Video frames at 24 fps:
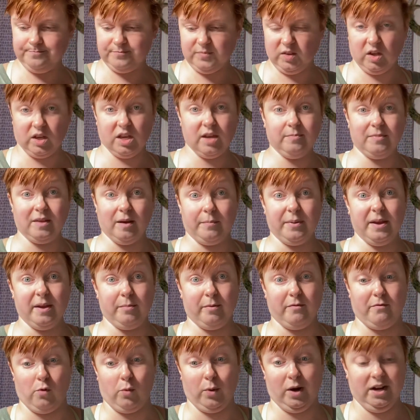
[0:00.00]
keep that paper
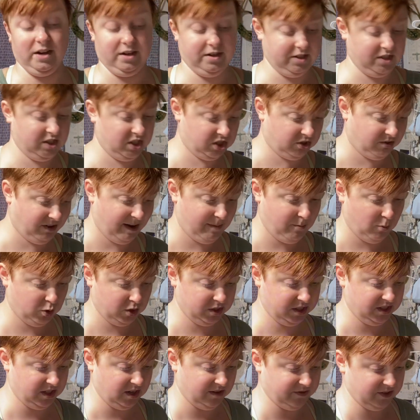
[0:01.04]
for when I need to scrape more
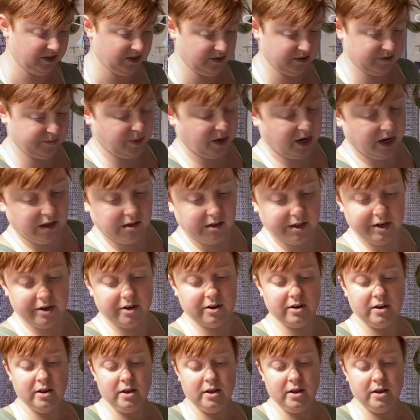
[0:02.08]
stuff into this pile later.